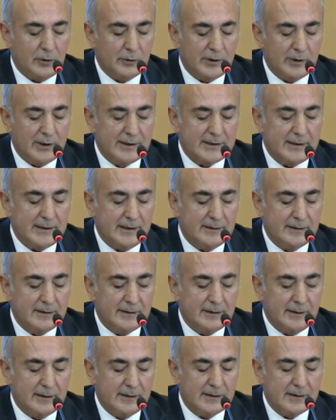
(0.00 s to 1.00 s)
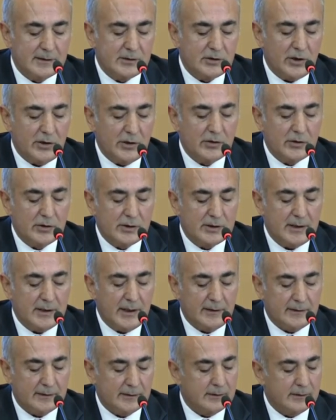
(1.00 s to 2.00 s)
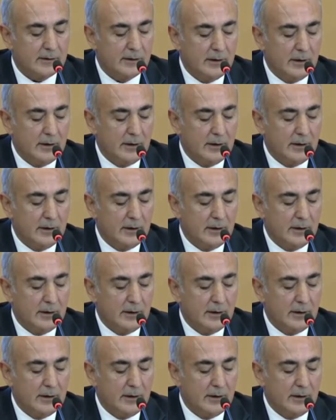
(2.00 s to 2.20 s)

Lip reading: on extending its generous hand